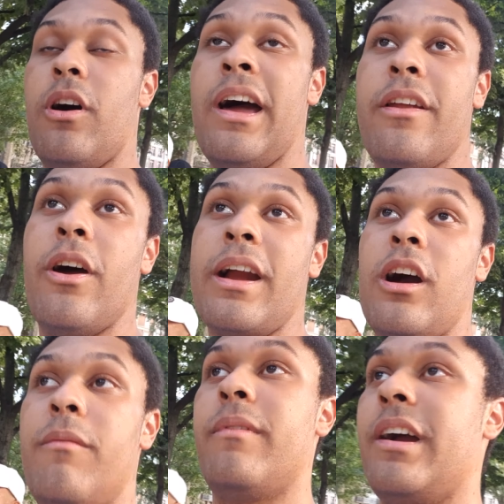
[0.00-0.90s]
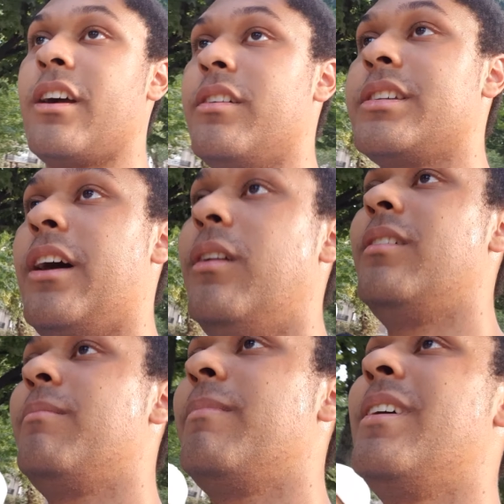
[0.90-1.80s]
I don't know. I can't. I can't tell.
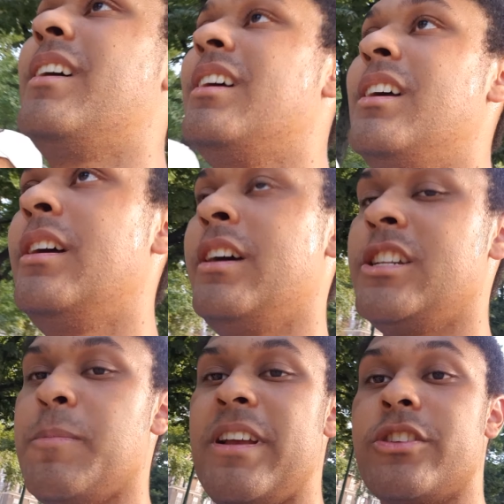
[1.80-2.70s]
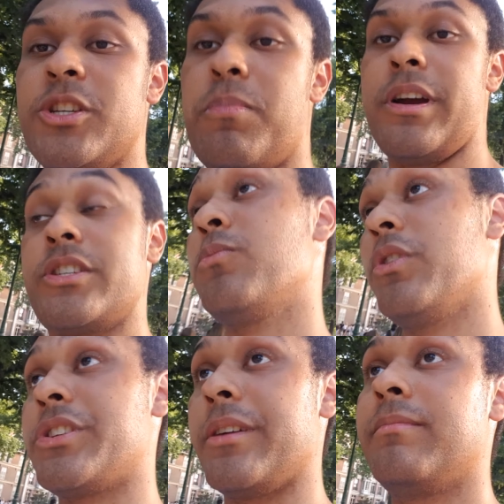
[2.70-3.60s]
Depends on his price. We'll
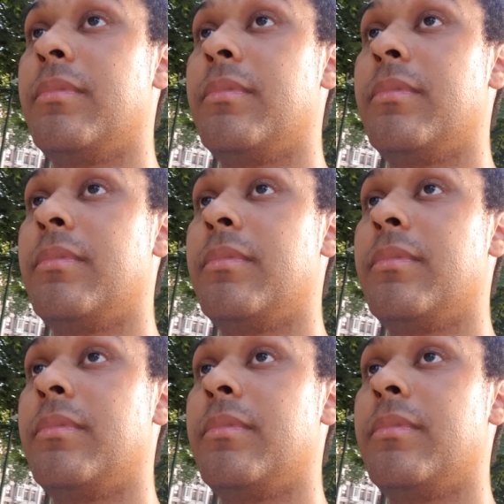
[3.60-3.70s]
see.